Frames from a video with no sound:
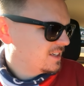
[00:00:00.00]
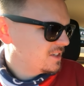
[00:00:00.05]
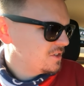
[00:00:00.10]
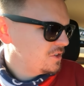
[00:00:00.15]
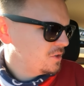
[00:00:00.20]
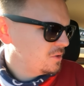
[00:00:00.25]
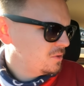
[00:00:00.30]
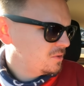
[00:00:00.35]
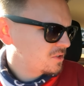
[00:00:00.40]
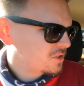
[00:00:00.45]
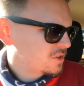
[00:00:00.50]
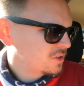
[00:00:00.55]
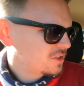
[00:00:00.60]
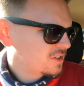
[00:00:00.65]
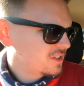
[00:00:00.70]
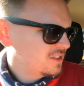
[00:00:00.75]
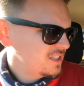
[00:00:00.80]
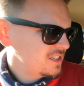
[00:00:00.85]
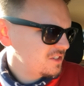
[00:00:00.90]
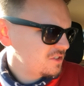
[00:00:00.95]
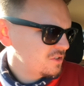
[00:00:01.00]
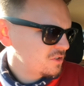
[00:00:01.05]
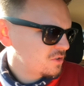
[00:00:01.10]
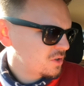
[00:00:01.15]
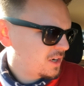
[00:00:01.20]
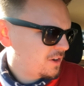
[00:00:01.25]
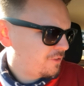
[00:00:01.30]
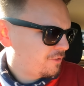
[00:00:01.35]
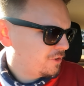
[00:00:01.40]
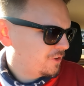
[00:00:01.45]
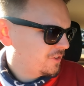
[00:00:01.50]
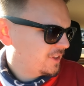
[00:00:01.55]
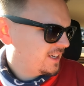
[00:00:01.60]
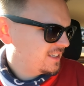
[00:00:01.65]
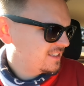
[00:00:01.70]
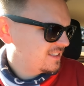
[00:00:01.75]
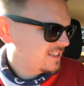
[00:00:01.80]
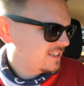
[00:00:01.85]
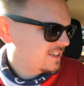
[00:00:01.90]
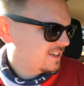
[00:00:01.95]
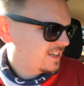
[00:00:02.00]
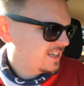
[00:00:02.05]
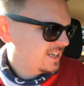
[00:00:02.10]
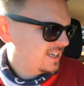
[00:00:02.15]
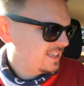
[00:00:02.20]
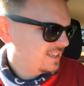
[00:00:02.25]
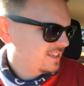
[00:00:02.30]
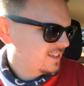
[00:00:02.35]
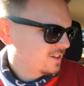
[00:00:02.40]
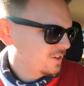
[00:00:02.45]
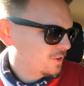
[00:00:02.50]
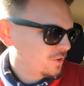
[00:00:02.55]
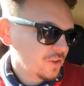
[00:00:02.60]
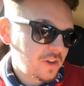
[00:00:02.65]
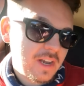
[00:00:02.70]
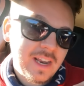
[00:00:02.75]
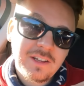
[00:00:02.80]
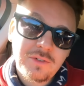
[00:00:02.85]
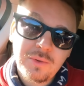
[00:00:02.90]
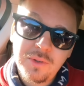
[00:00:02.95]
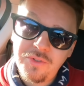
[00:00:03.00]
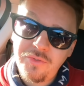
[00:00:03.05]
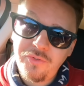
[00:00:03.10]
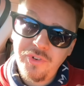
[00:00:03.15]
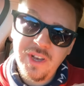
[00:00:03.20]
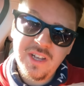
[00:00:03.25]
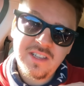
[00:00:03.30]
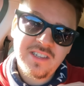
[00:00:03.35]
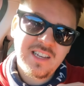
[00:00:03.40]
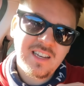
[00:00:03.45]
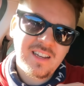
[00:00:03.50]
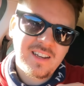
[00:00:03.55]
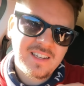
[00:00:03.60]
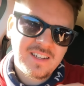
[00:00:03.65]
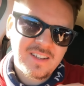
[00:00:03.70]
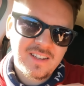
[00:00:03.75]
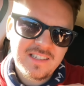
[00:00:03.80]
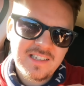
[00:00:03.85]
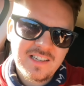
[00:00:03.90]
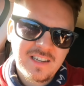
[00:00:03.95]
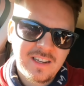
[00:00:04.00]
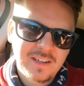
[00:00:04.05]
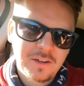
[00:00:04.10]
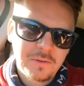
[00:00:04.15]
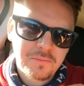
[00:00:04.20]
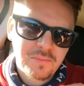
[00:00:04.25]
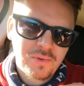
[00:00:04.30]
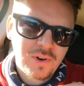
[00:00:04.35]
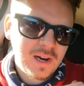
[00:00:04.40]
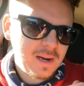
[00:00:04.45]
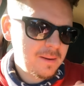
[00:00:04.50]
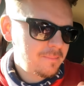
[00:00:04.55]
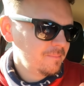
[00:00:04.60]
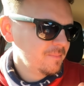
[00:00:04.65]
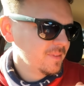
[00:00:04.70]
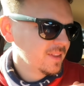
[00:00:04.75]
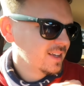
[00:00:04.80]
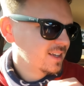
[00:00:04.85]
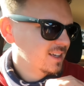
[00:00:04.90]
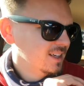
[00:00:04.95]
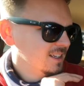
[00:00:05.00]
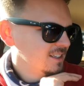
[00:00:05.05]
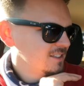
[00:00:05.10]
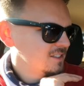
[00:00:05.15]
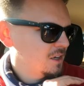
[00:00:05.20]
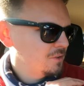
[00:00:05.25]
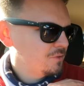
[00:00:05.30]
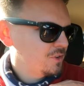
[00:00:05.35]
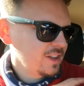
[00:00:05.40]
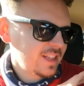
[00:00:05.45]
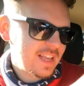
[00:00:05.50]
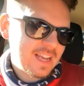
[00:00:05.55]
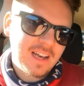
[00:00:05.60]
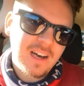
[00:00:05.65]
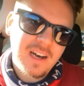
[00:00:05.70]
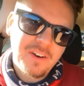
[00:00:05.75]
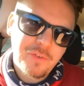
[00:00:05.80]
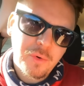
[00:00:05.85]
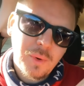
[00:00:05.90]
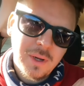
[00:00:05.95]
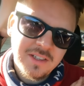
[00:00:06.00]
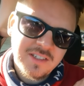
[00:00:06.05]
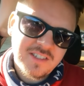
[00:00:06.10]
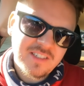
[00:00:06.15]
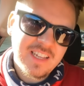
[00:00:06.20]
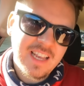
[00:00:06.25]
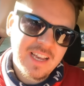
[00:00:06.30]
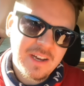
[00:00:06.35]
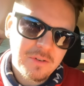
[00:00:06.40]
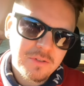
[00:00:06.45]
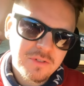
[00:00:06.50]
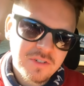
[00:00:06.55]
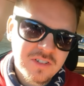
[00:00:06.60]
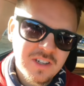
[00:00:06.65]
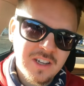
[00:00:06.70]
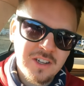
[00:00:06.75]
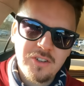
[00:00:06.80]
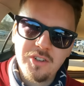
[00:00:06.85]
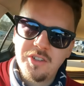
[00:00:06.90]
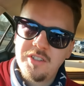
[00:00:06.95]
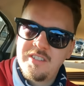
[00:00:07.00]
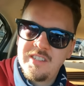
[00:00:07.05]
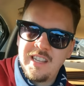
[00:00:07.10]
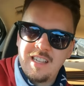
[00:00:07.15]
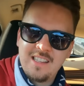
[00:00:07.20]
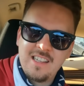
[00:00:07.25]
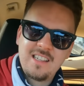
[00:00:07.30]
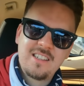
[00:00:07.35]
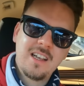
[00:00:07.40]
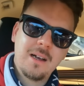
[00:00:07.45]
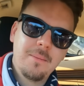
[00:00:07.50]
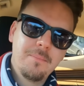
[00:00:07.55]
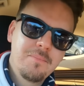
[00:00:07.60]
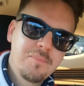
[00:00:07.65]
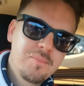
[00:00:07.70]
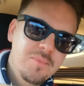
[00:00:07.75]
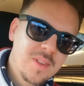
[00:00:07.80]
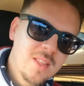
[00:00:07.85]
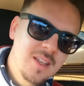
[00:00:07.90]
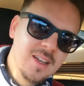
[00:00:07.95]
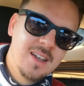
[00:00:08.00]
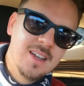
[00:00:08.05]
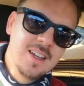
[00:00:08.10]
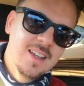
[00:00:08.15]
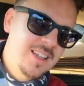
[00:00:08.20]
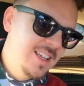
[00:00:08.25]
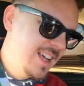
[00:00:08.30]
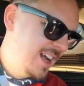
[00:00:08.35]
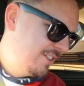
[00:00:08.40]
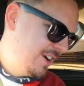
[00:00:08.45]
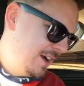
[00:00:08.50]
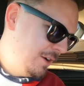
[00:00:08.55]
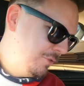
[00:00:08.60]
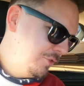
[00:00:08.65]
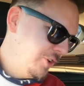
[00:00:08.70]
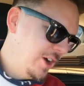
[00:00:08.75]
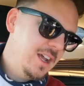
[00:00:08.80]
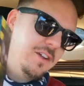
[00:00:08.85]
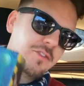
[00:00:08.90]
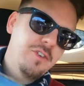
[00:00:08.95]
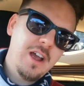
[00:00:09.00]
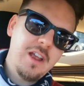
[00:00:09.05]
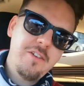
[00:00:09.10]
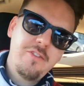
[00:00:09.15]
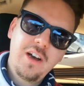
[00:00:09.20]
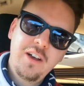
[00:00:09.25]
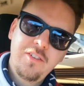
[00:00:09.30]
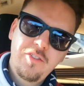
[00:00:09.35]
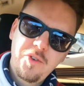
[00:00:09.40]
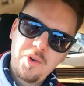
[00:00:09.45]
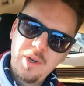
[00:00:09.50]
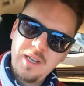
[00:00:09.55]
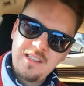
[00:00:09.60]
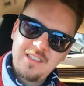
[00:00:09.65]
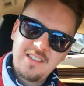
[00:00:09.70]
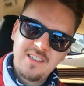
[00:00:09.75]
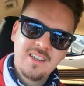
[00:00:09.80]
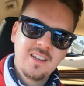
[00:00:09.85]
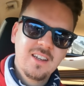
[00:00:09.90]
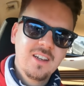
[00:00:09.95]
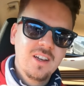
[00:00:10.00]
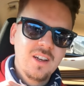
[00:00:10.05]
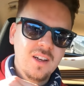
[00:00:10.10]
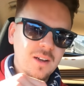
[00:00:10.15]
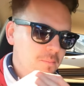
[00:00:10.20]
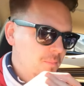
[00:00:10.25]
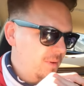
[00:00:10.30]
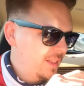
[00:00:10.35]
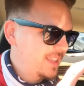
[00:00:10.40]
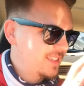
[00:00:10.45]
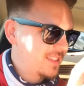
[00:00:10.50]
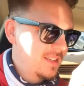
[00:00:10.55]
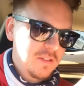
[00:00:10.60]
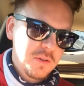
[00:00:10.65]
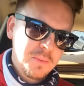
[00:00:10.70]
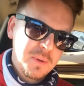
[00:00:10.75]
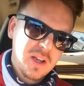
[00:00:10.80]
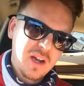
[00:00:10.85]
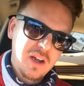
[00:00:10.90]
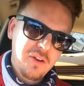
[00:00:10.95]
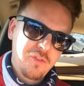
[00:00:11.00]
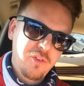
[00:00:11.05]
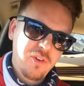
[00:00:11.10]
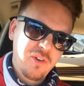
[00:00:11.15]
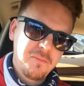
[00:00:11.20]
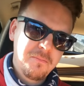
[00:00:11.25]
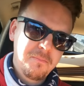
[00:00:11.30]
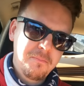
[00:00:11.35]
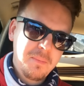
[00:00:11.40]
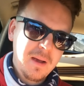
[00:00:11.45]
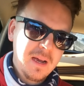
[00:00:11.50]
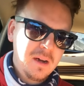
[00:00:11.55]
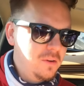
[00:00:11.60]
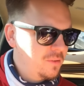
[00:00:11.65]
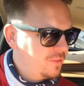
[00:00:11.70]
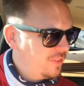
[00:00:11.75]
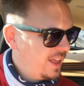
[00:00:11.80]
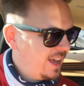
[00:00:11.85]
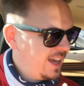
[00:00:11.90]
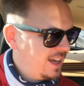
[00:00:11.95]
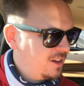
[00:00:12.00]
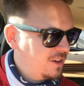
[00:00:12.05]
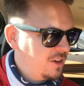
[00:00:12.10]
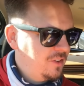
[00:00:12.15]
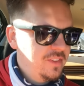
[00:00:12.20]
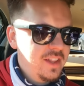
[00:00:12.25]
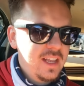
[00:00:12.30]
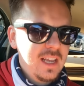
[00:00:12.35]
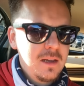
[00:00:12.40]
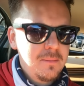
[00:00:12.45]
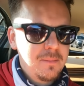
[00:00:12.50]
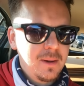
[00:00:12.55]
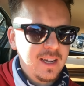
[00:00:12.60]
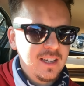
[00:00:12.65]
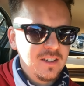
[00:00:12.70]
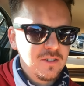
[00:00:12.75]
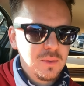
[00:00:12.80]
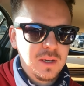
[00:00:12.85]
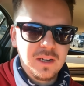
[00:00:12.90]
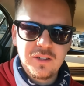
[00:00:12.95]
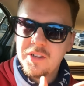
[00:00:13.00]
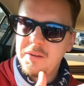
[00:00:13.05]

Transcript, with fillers: Used, good condition, twenty-four ninety-nine. Well, the next one's thirty-nine ninety-nine on Prime. So hopefully that other one sells. So I could send this up, yeah, around thirty, thirty-five quid. But they seem to be going for about that on eBay as well.